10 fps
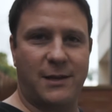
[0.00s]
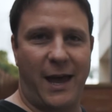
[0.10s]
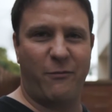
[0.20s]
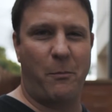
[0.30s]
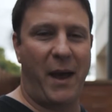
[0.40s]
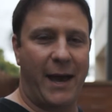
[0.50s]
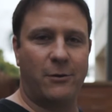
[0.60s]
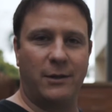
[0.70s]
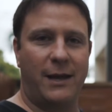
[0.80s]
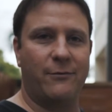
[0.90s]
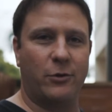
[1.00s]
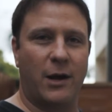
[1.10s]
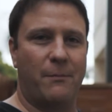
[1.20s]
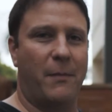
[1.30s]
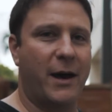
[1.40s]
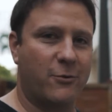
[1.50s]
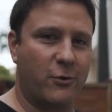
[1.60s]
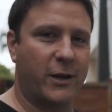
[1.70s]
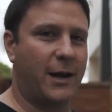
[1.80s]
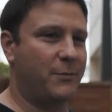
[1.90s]
to have panel level
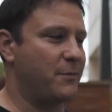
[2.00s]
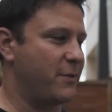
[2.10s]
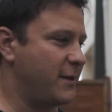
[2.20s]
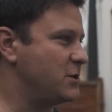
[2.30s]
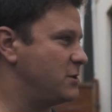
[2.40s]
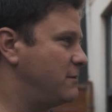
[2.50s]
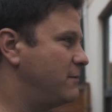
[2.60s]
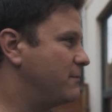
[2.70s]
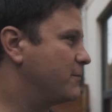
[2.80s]
monitoring and optimization.